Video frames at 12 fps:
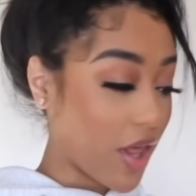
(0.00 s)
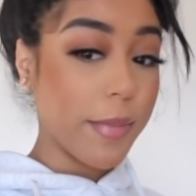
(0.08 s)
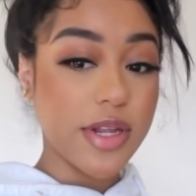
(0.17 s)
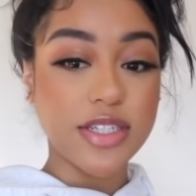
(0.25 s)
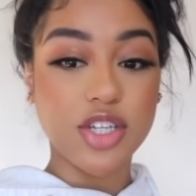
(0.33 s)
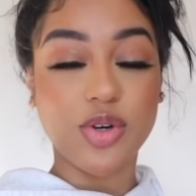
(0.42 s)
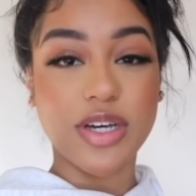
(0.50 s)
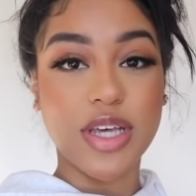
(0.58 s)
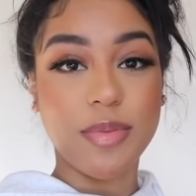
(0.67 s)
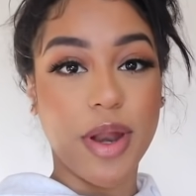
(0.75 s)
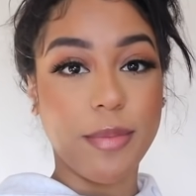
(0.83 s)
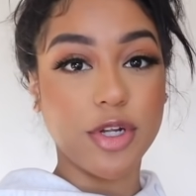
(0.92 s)
I'm gonna set you guys
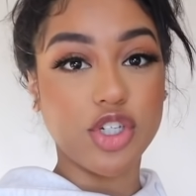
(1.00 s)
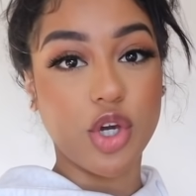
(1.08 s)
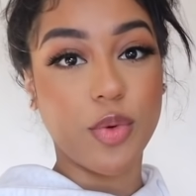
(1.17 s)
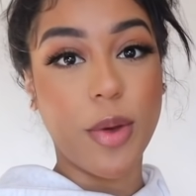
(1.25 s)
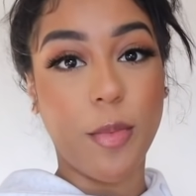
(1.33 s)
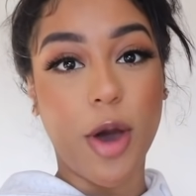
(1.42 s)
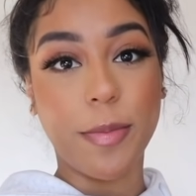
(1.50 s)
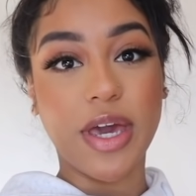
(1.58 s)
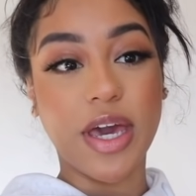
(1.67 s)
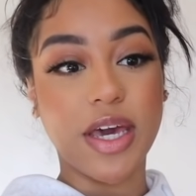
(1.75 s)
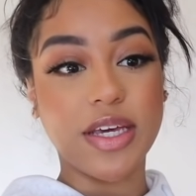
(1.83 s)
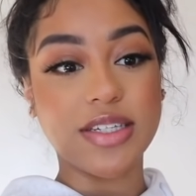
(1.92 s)
up and I'm gonna show you what I bought
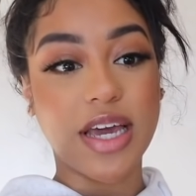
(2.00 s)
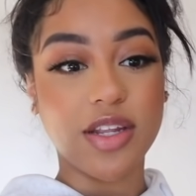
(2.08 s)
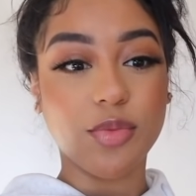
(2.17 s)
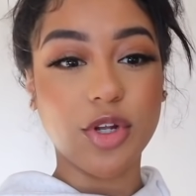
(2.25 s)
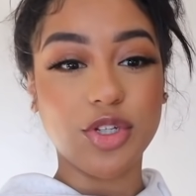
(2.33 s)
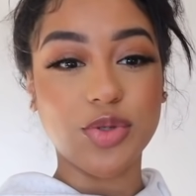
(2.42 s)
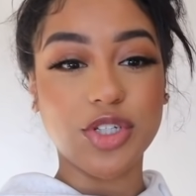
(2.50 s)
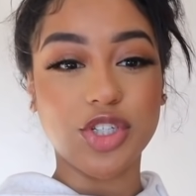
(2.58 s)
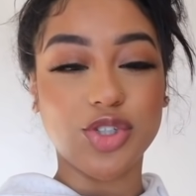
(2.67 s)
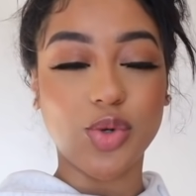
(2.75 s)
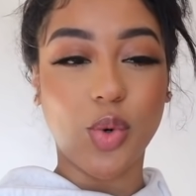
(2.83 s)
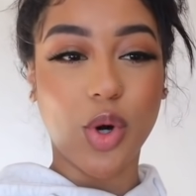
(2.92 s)
because I didn't want to do it in the
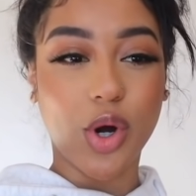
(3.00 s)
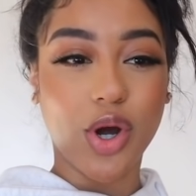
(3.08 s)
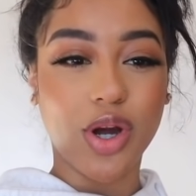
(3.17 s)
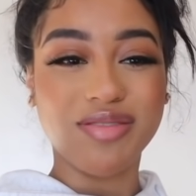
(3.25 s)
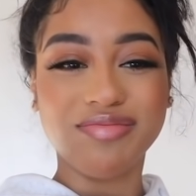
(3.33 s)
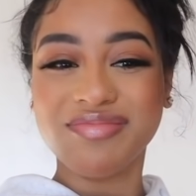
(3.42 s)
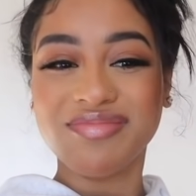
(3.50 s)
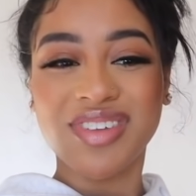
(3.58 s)
store